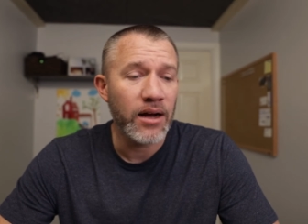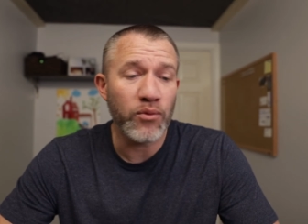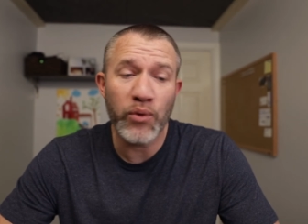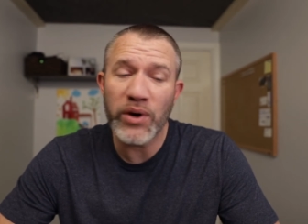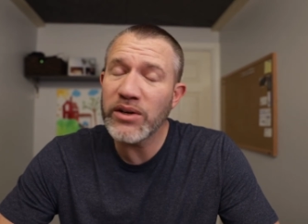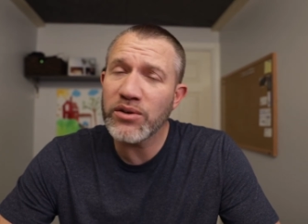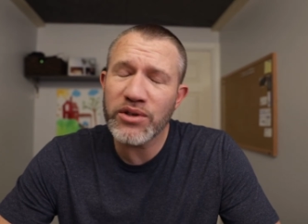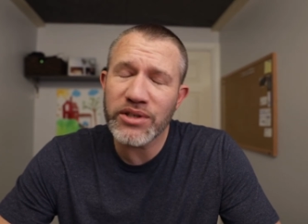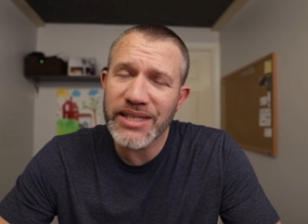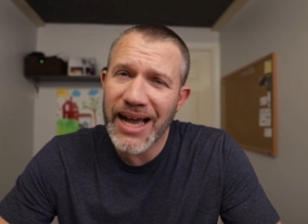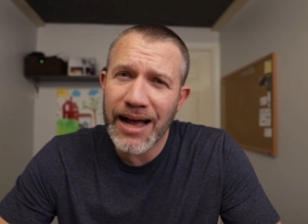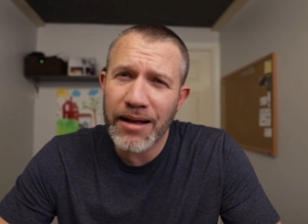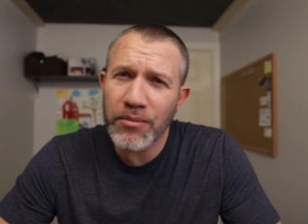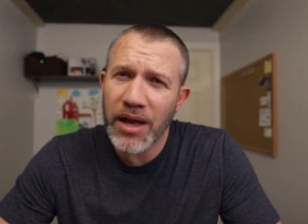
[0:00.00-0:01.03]
renders a
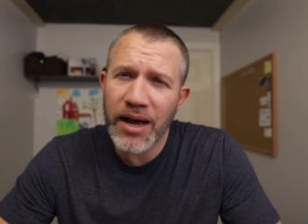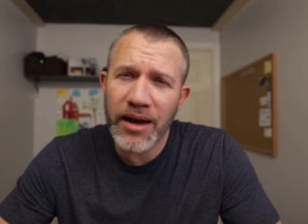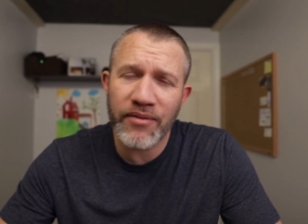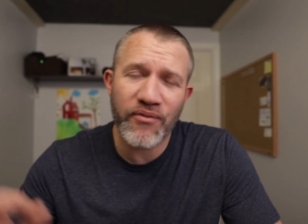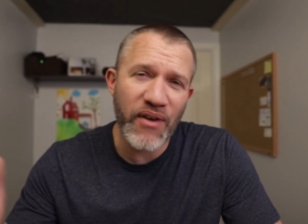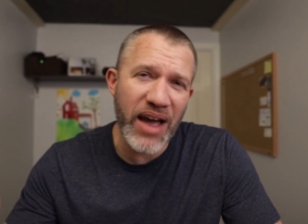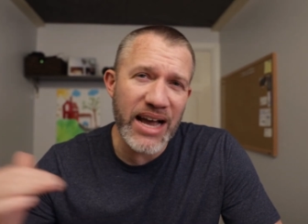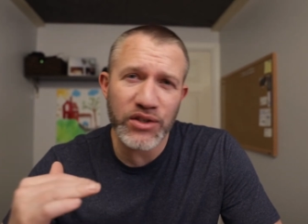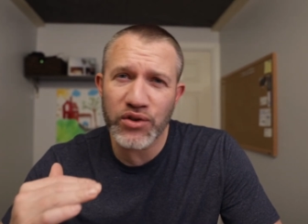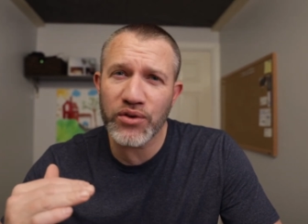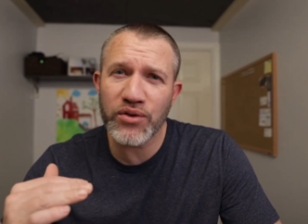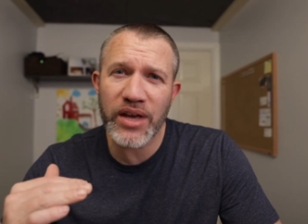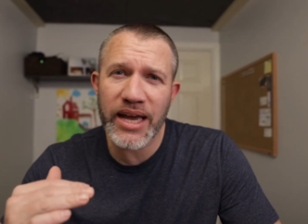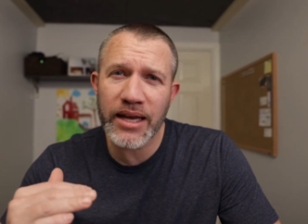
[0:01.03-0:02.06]
timeline
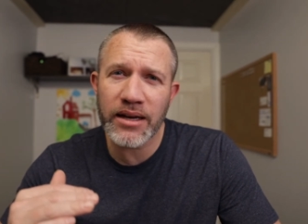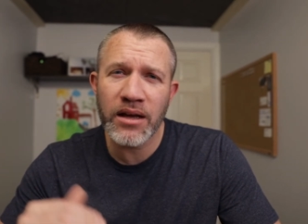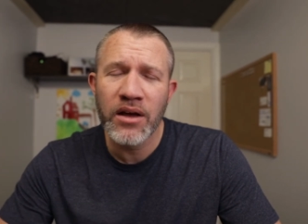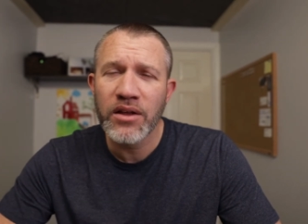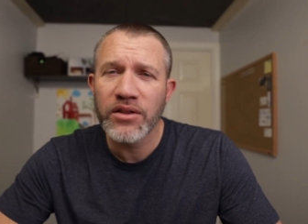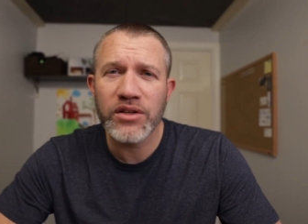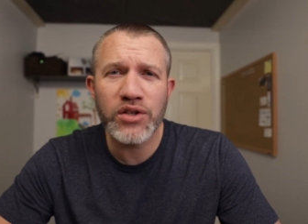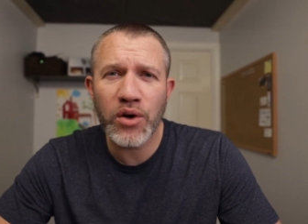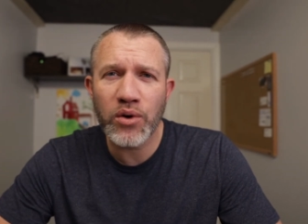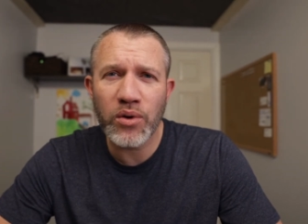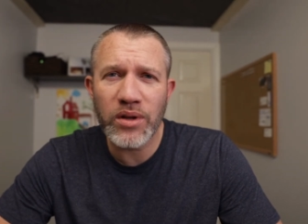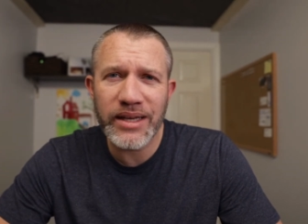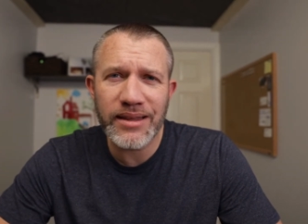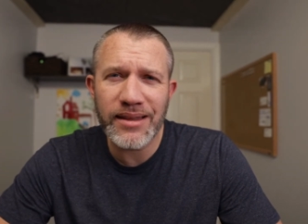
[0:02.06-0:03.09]
faster than the
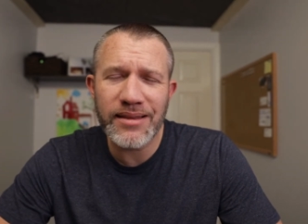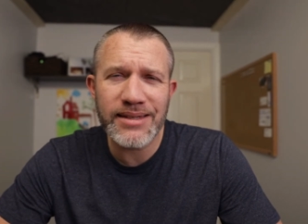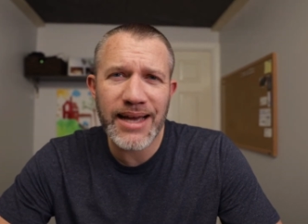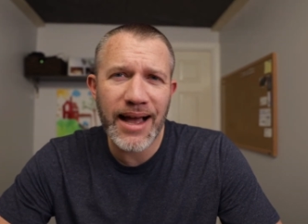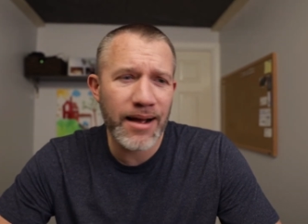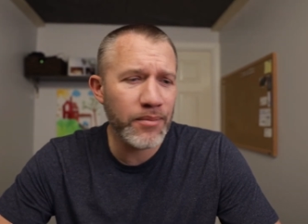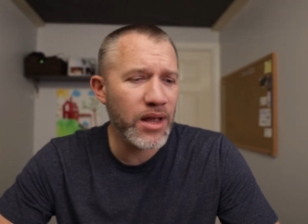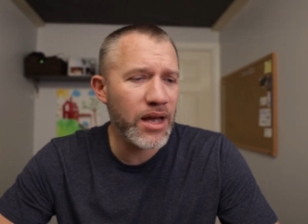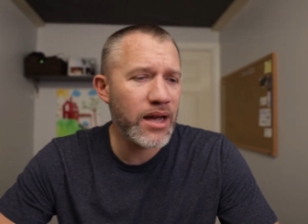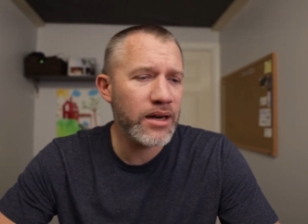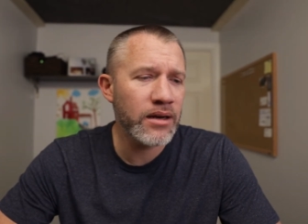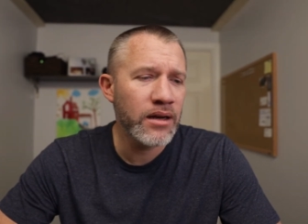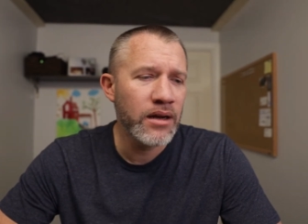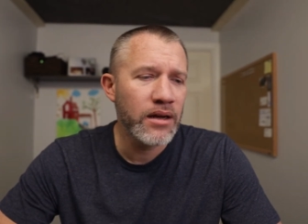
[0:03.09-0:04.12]
total length of the
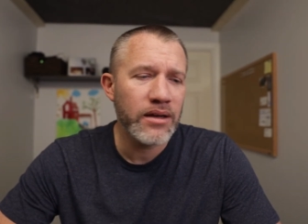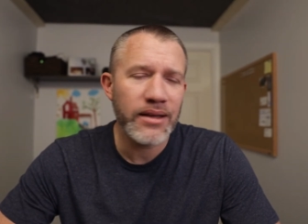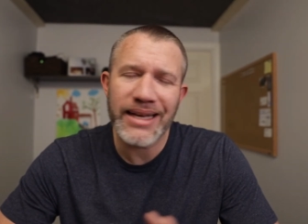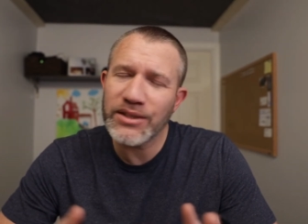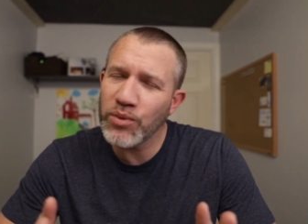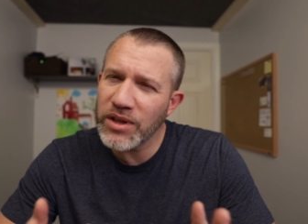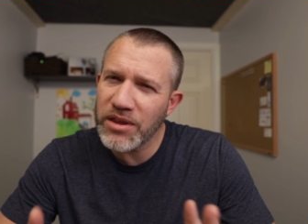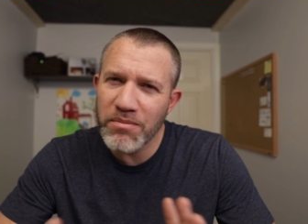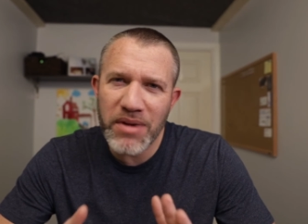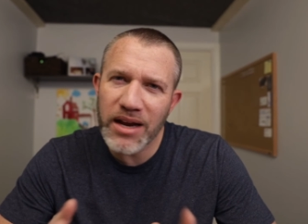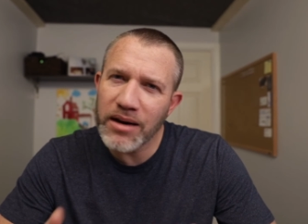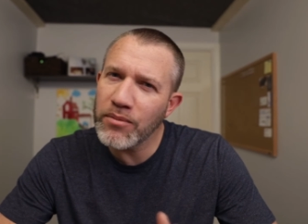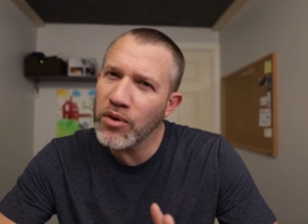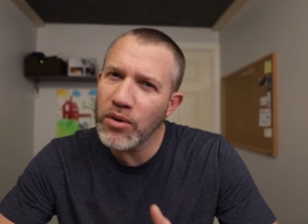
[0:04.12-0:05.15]
timeline. That's with
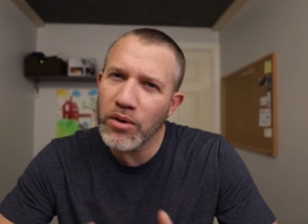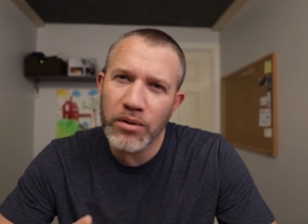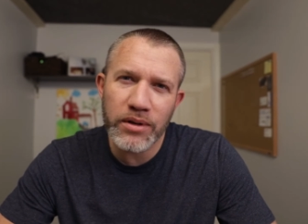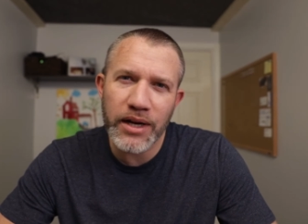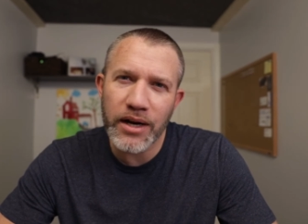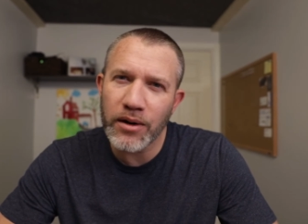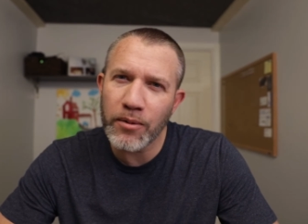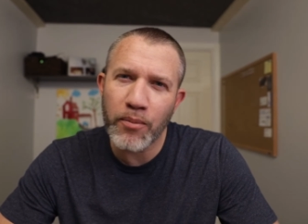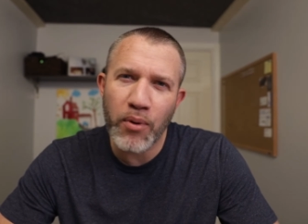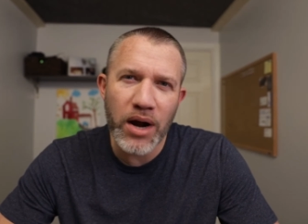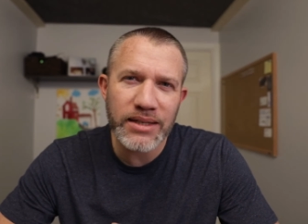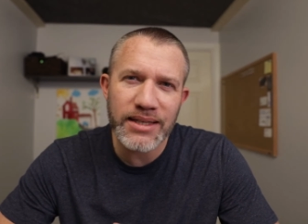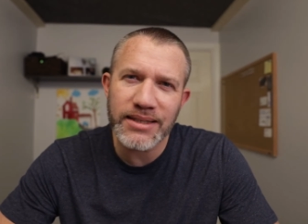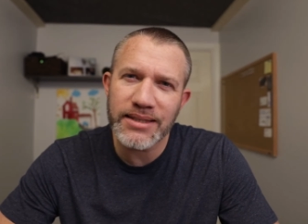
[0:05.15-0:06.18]
minimal,
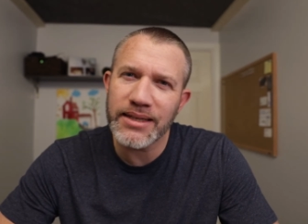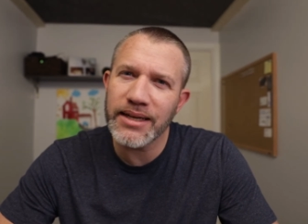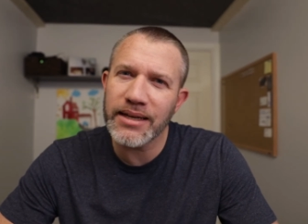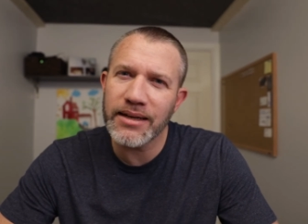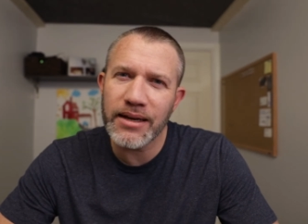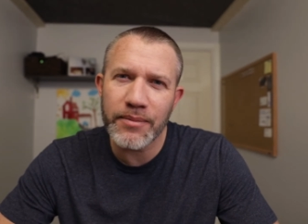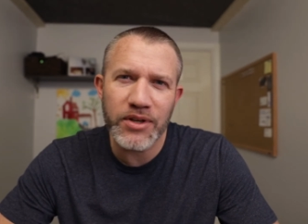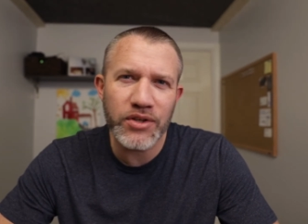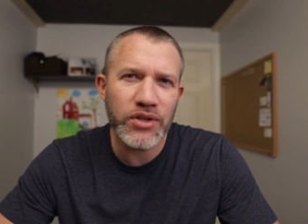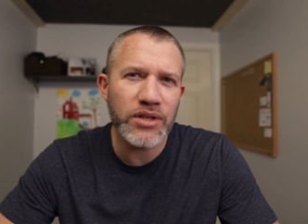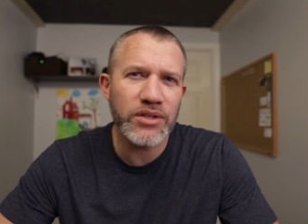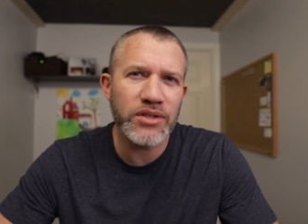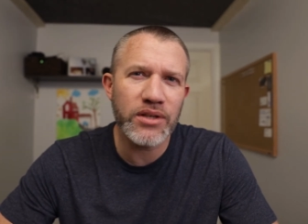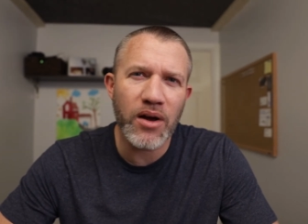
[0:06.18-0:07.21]
processing and
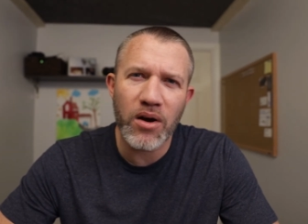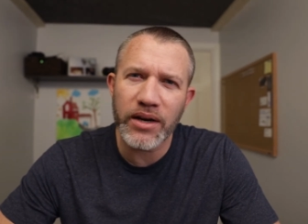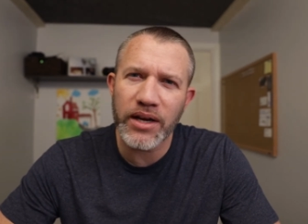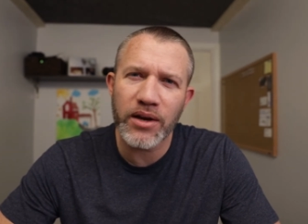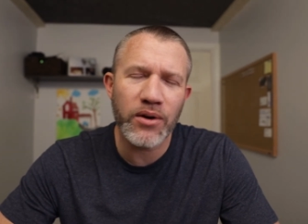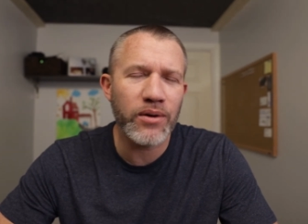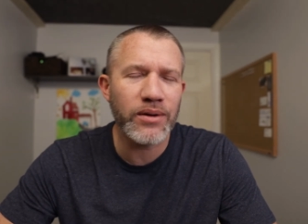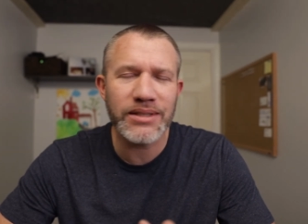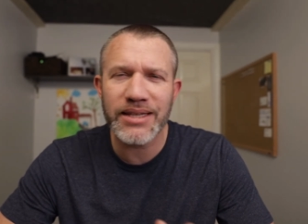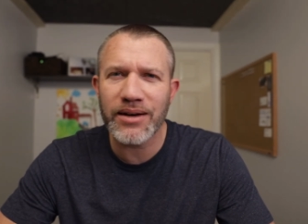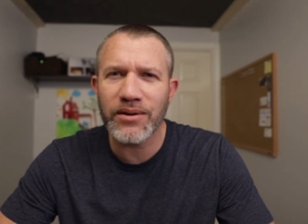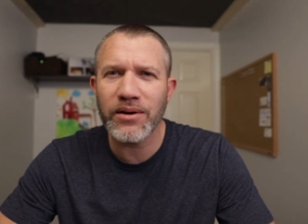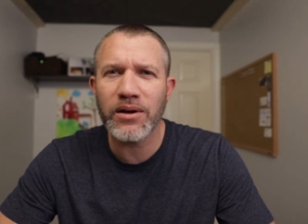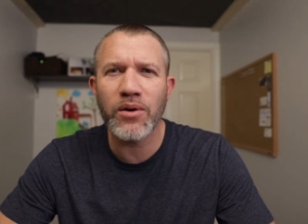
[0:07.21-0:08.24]
images and audio,
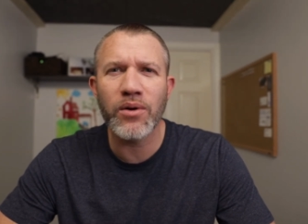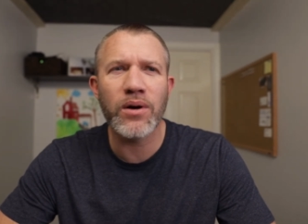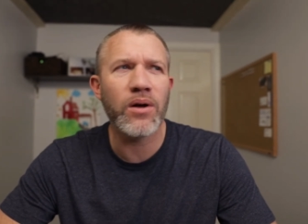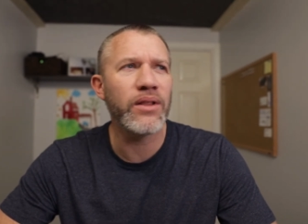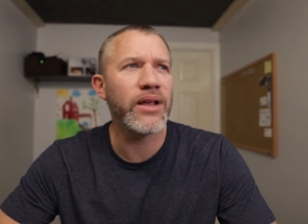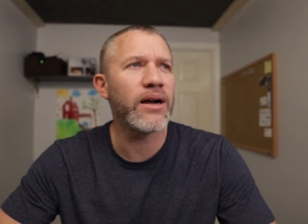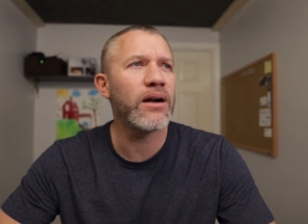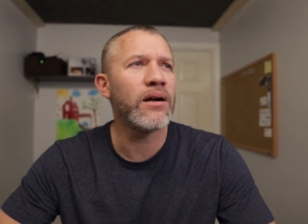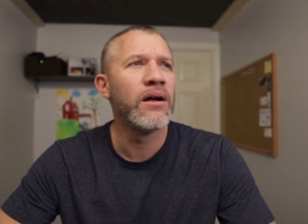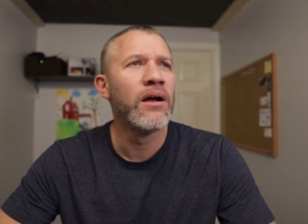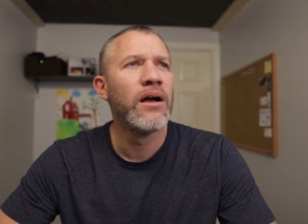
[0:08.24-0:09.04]
etc. going on there.